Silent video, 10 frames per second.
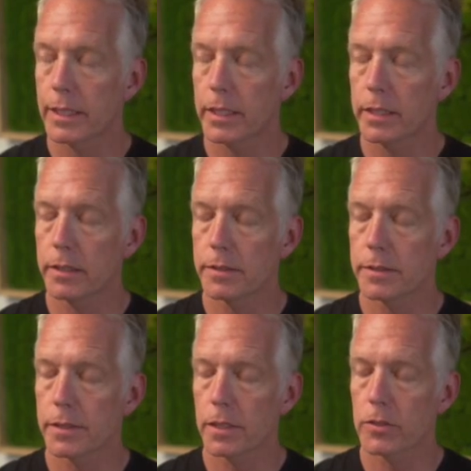E,
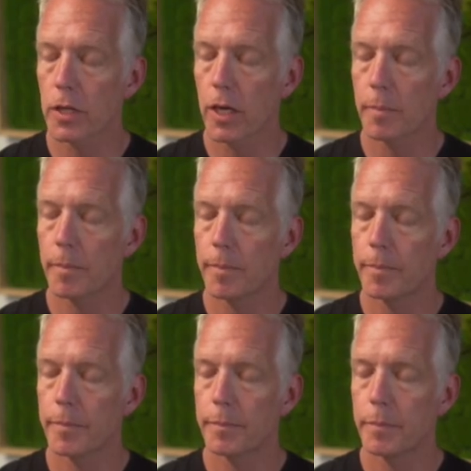C sharp,
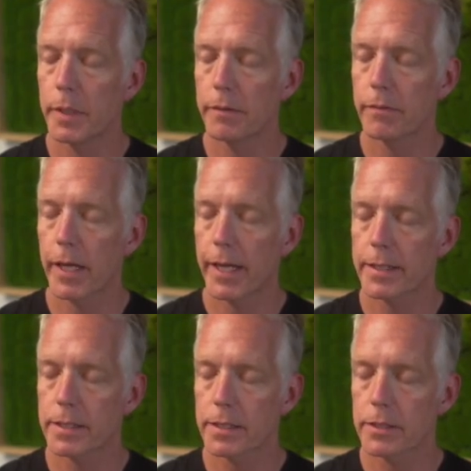B
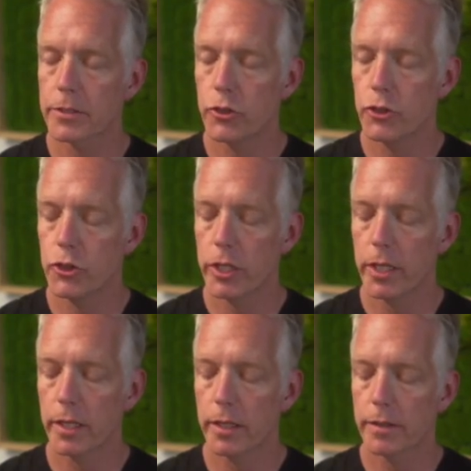flat,
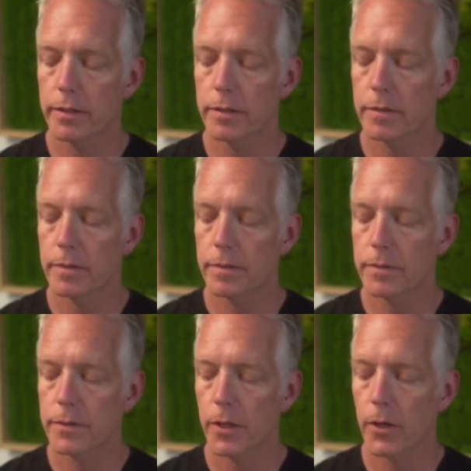G.
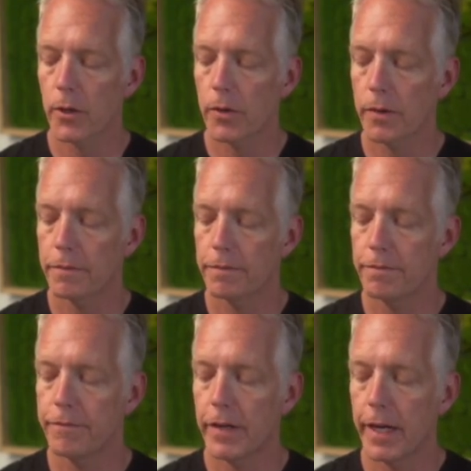So
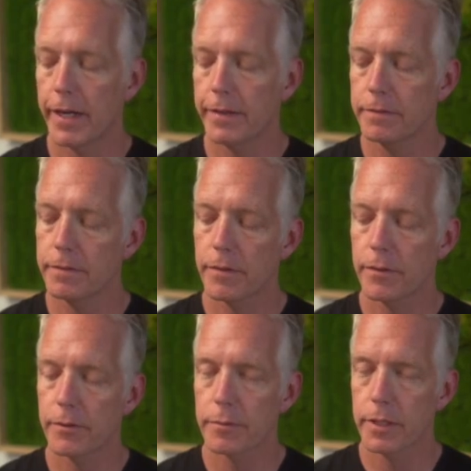5,
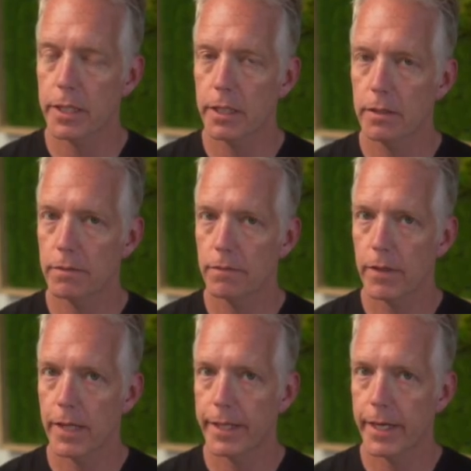3,
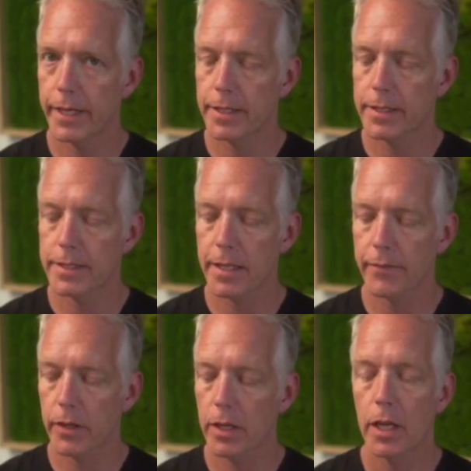flat 9,
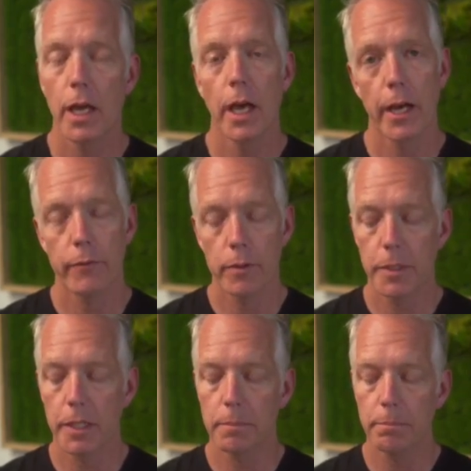7, and
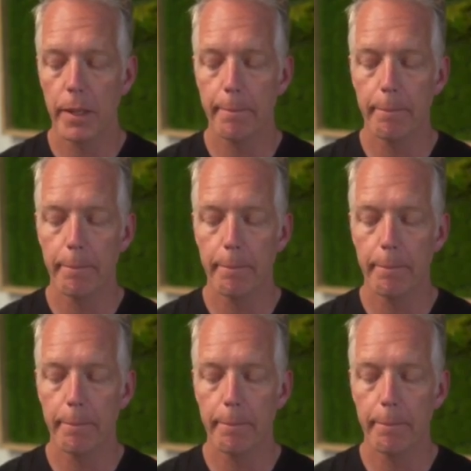repeat.